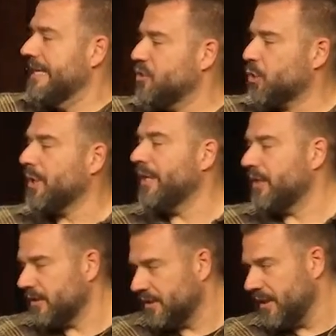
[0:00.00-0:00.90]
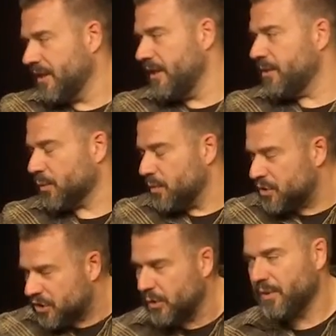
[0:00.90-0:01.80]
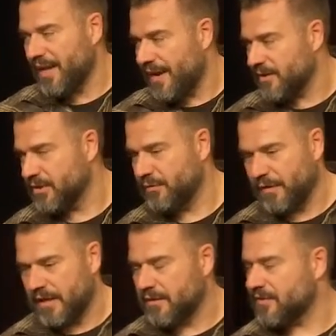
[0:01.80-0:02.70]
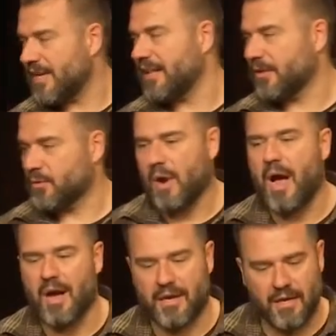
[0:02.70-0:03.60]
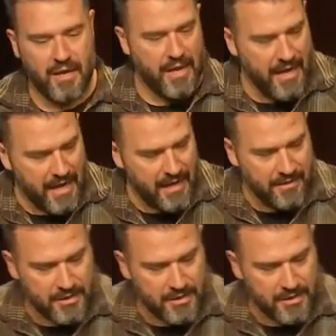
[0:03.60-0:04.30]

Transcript: drilled through 2,000 feet of solid rock, and